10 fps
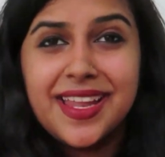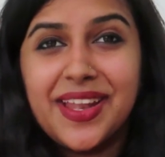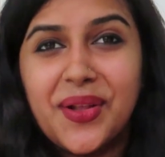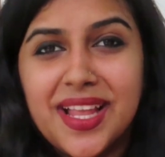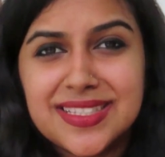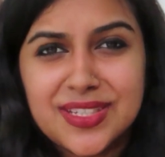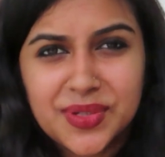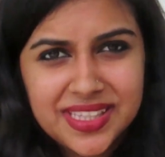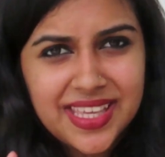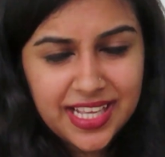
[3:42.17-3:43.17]
Now let's
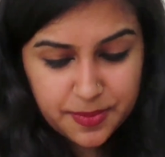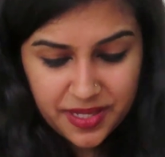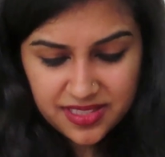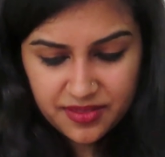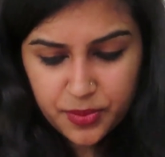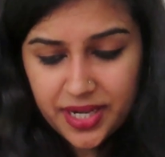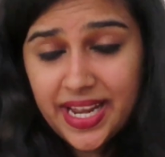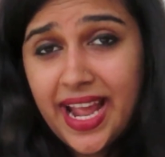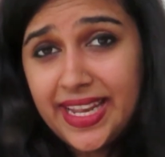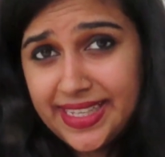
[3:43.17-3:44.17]
look at the expensive
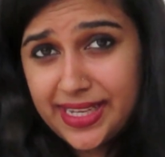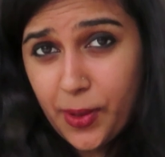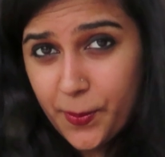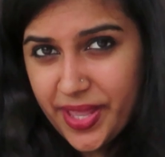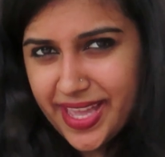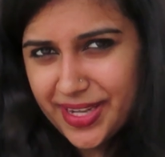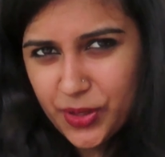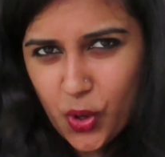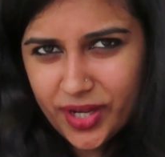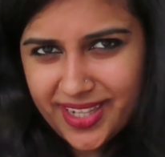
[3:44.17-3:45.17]
one and compare
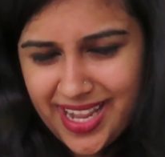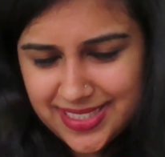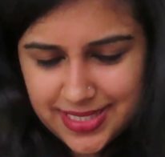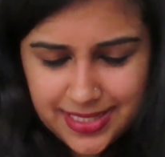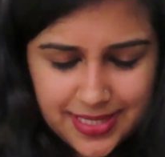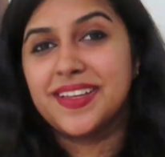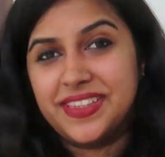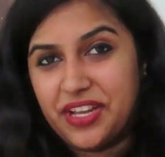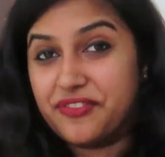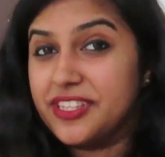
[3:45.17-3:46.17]
and contrast.
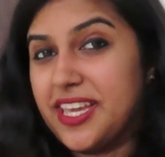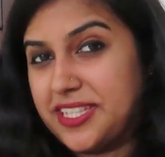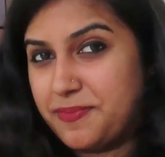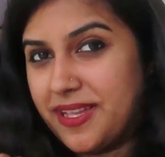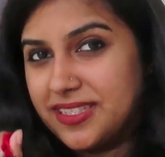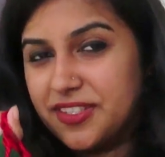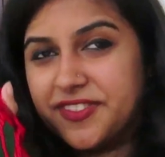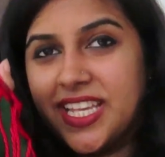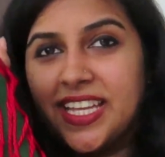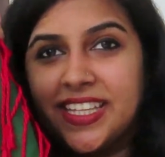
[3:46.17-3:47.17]
Now for the
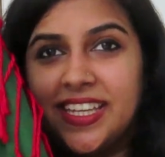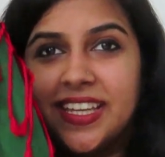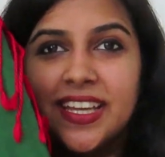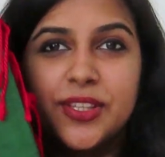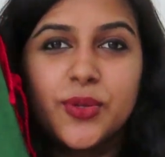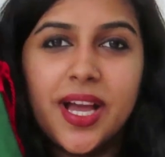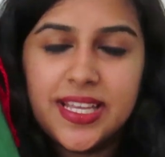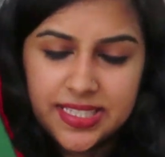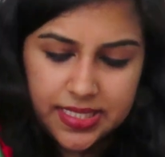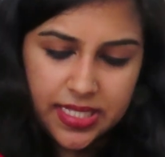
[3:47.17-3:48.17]
expensive saree, you
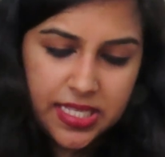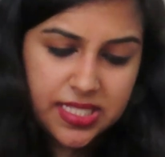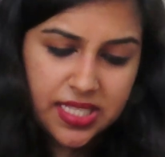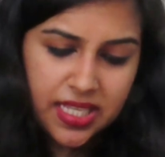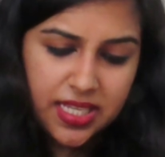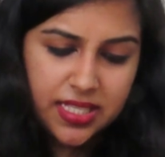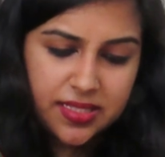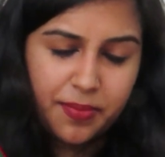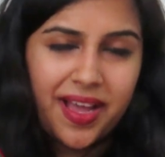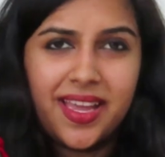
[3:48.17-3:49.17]
guys, this
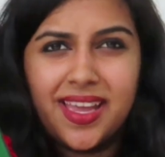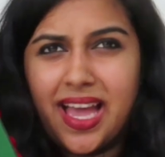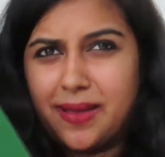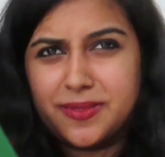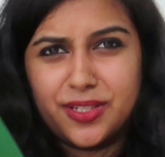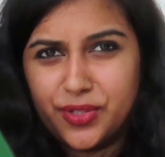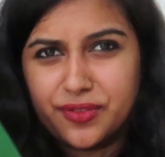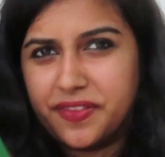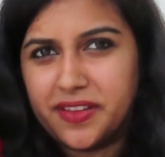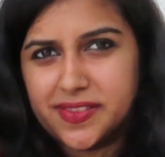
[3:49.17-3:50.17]
is my
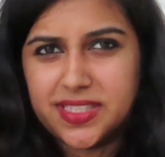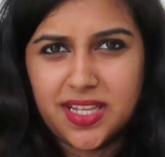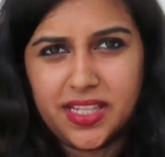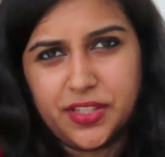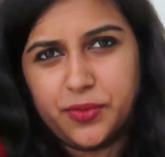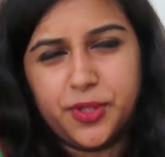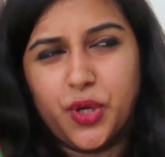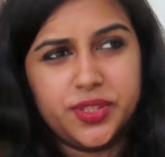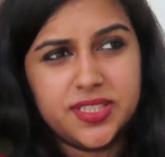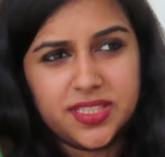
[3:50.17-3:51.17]
absolute favorite saree, to be
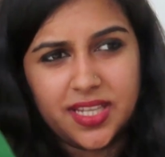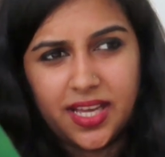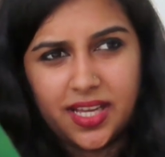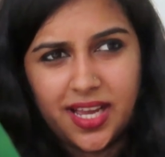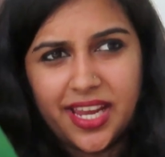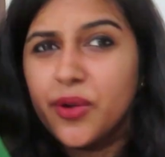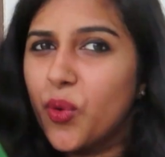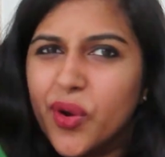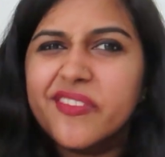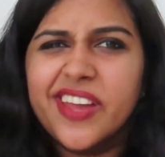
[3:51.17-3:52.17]
honest. I
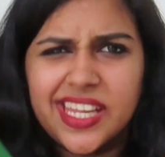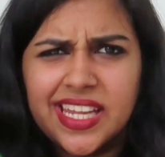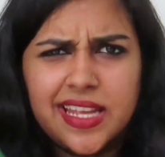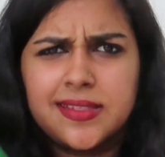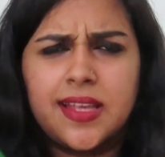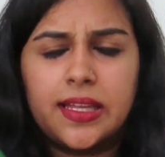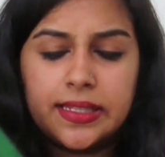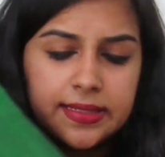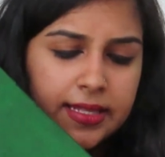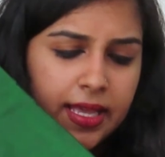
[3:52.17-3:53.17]
own very less sarees.